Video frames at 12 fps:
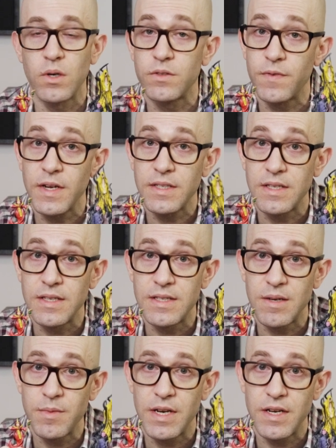I was very
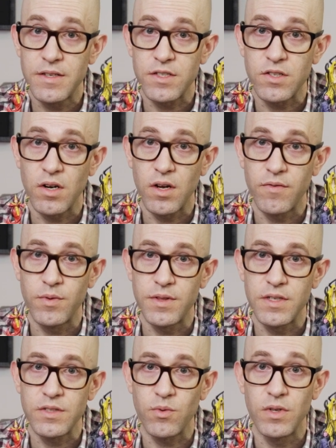intimidated to start off with
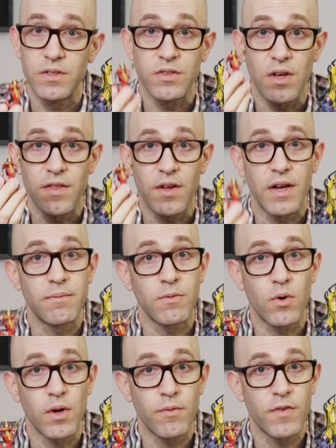this one. So I thought
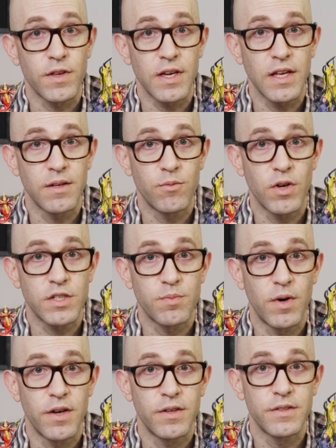going for the Kingdom Rush
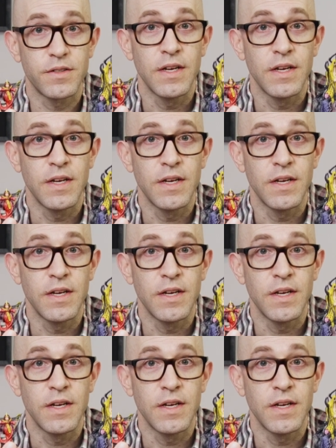models,